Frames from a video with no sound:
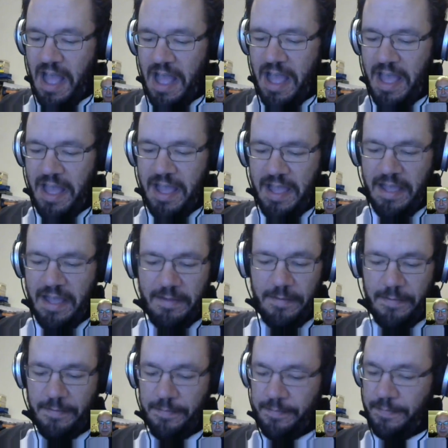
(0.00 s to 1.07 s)

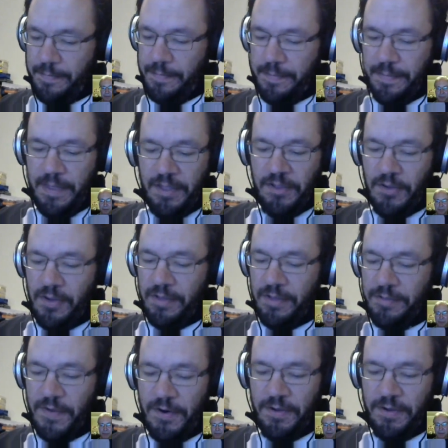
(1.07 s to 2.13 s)
as
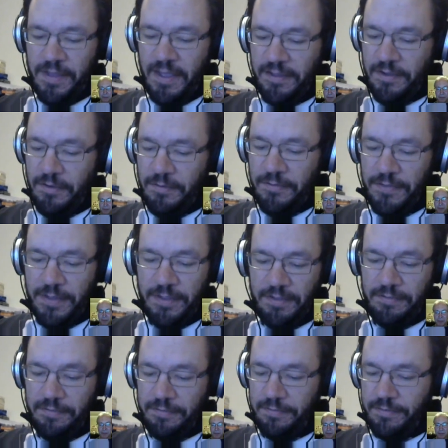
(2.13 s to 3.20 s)
far as I know,
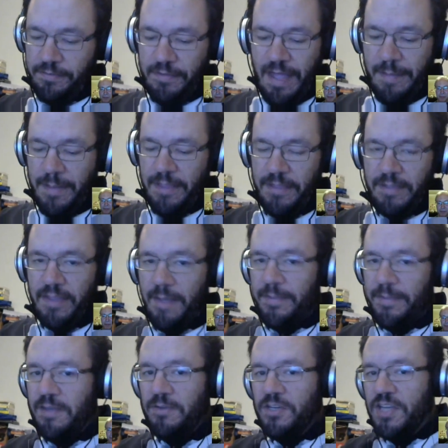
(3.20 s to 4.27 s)
the
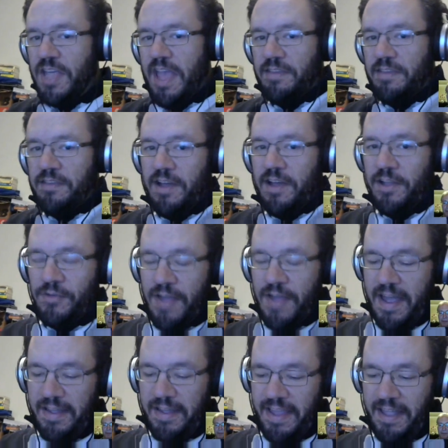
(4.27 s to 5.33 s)
WGA's
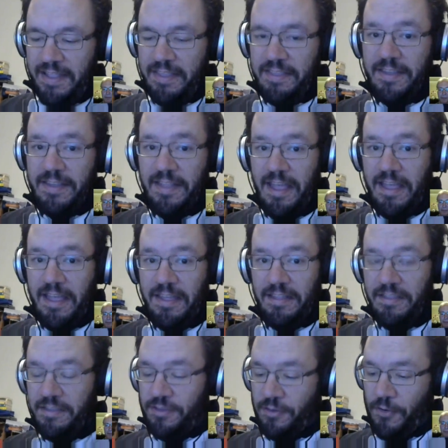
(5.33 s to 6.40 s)
contract ends
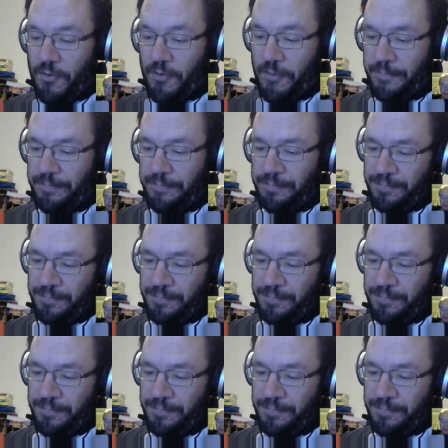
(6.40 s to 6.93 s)
tonight, so